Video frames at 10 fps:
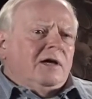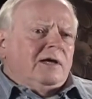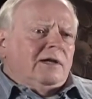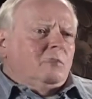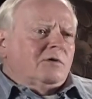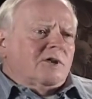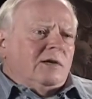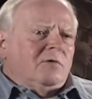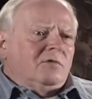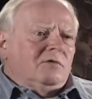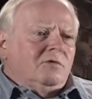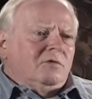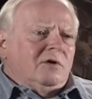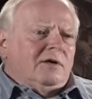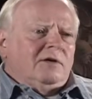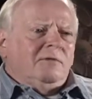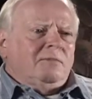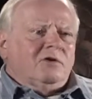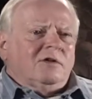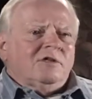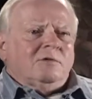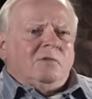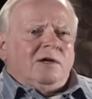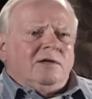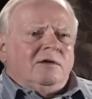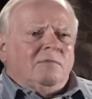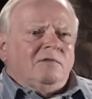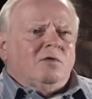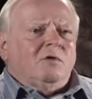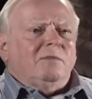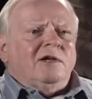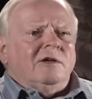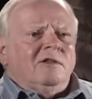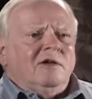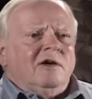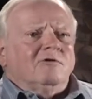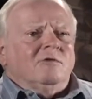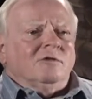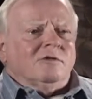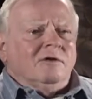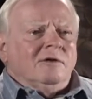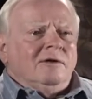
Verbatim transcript: And he was able to uh, participate before many of the others.